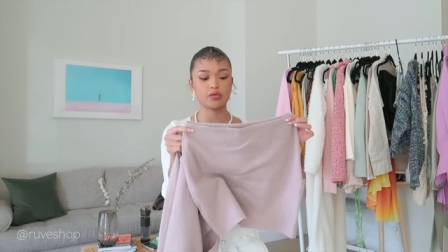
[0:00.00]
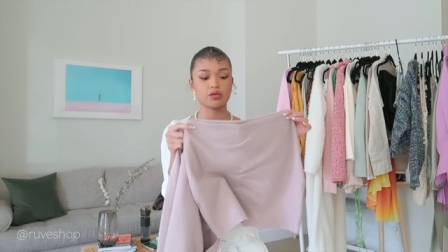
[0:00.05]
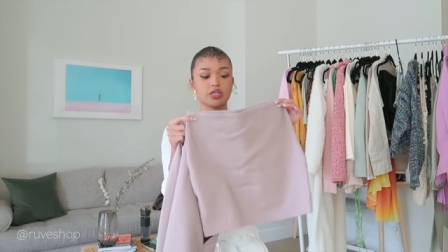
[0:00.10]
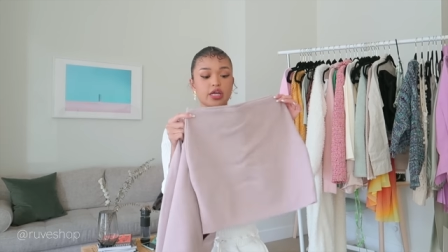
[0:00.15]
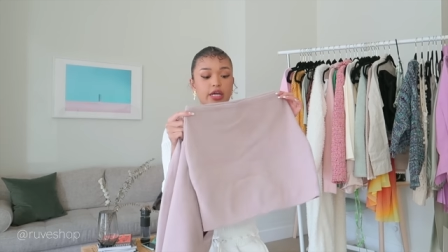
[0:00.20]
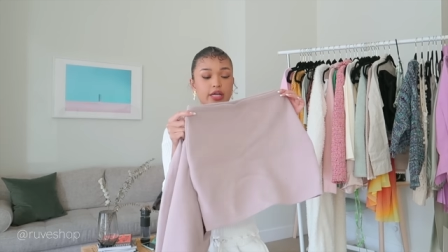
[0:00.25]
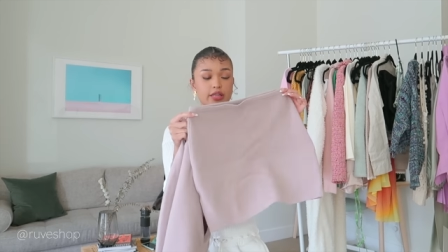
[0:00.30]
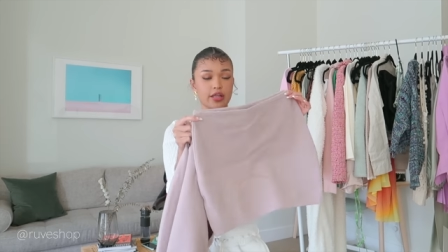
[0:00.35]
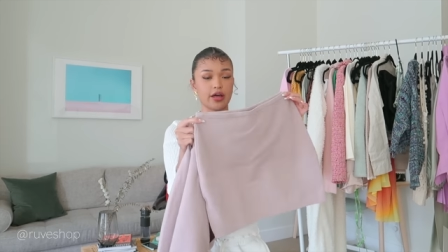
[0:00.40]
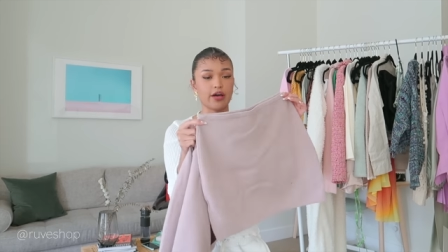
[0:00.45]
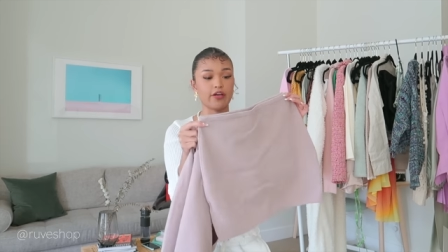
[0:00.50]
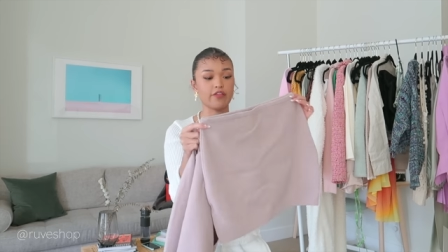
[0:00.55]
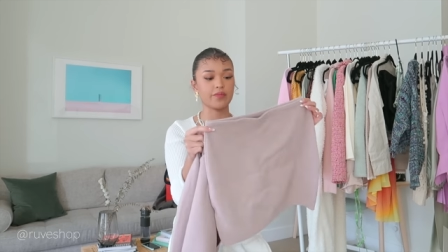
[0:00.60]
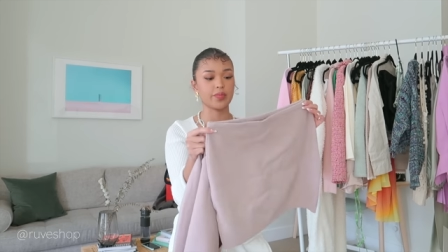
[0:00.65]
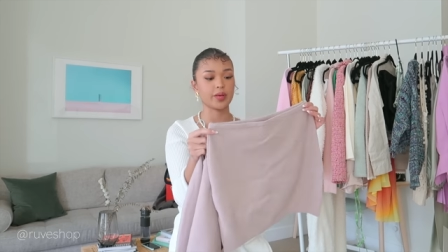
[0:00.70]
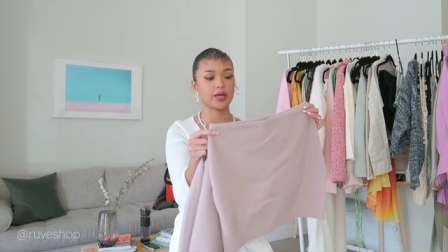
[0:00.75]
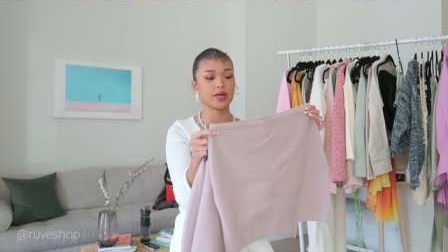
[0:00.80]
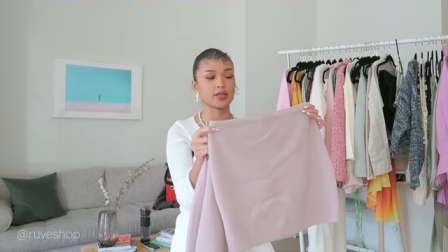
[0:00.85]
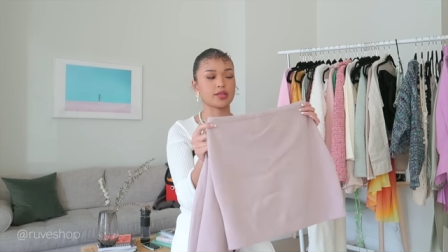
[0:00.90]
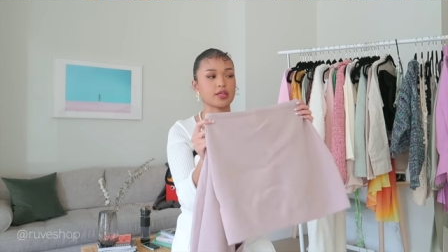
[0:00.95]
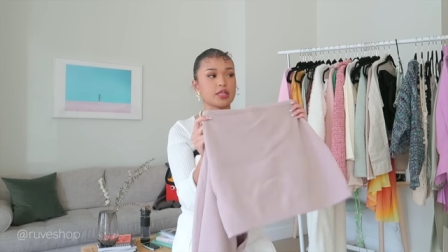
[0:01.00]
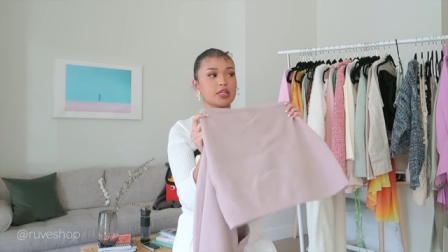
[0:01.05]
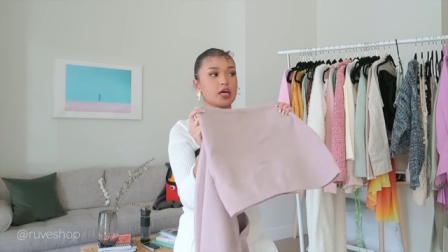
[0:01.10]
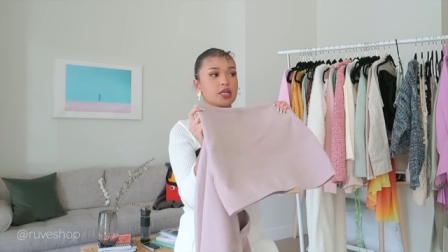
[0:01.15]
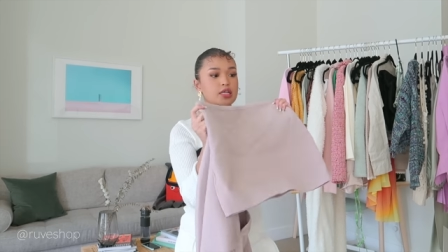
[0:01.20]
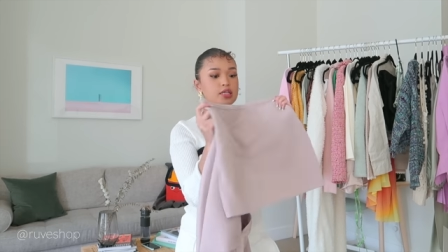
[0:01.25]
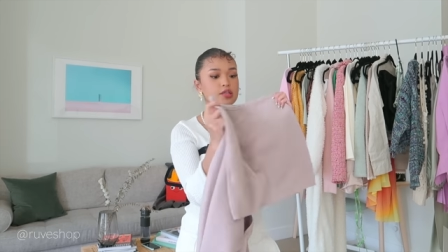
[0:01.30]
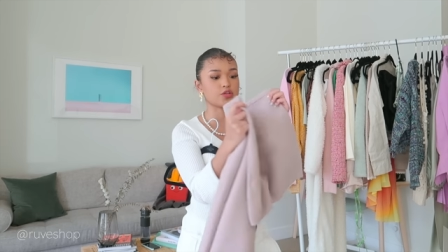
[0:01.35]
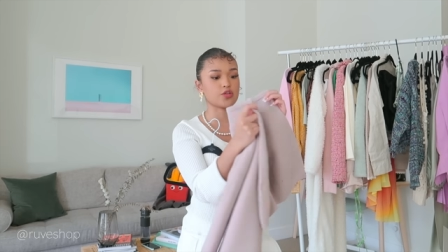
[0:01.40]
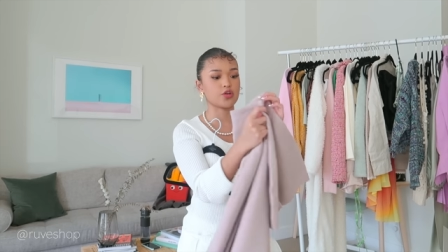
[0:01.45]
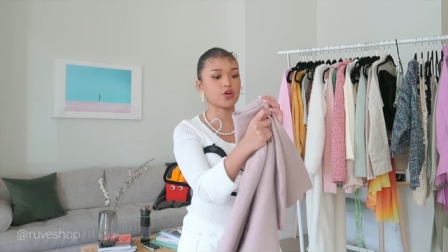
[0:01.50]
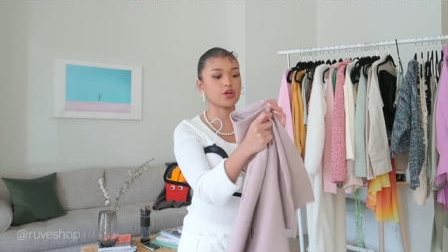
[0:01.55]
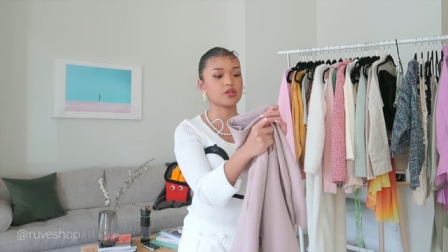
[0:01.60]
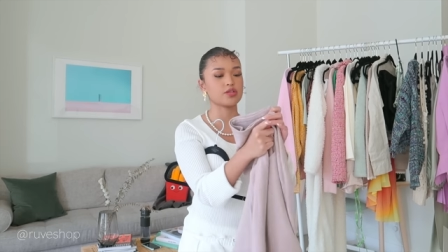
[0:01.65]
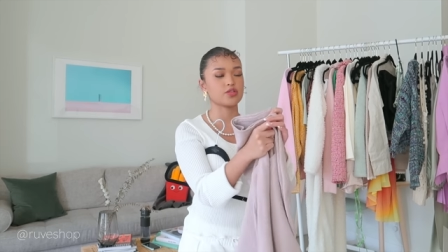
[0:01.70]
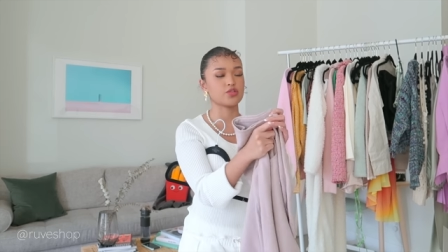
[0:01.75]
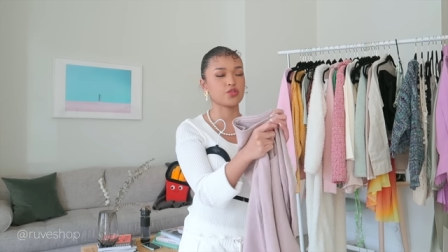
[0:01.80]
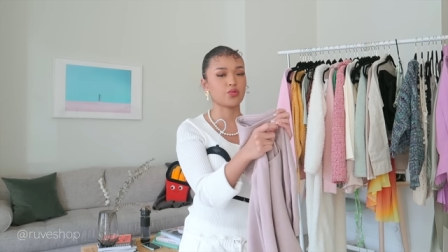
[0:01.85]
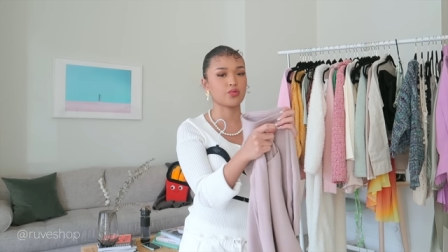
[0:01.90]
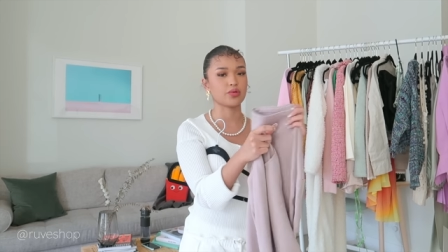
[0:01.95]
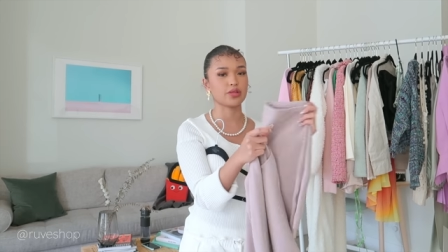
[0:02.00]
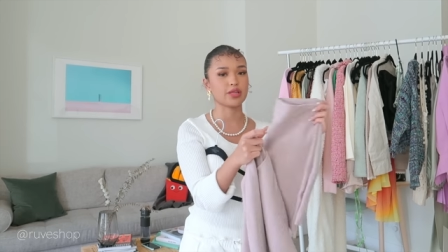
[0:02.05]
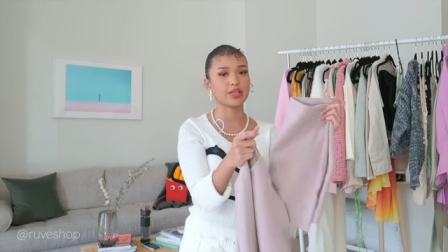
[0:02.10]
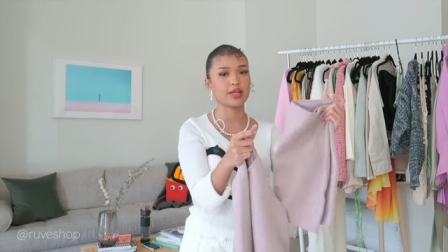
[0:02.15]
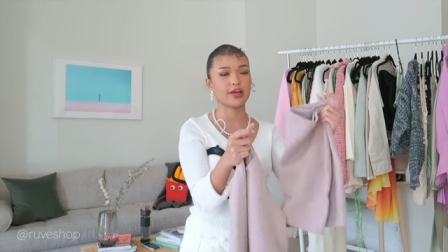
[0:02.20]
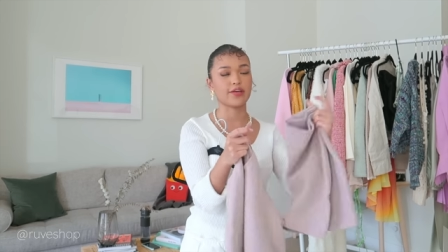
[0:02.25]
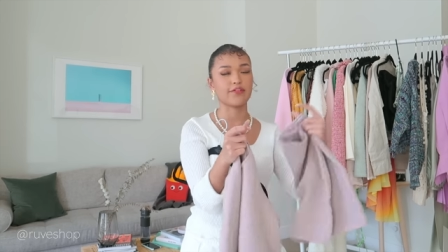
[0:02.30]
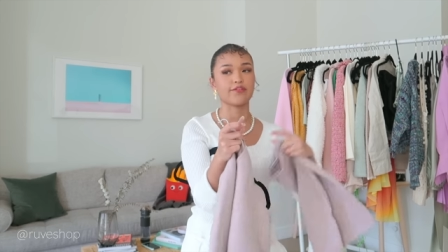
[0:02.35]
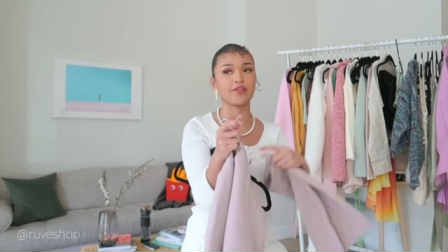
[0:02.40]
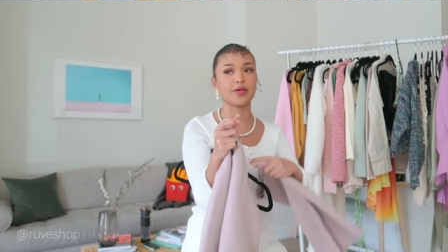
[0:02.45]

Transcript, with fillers: which I love because a lot of skirts don't really like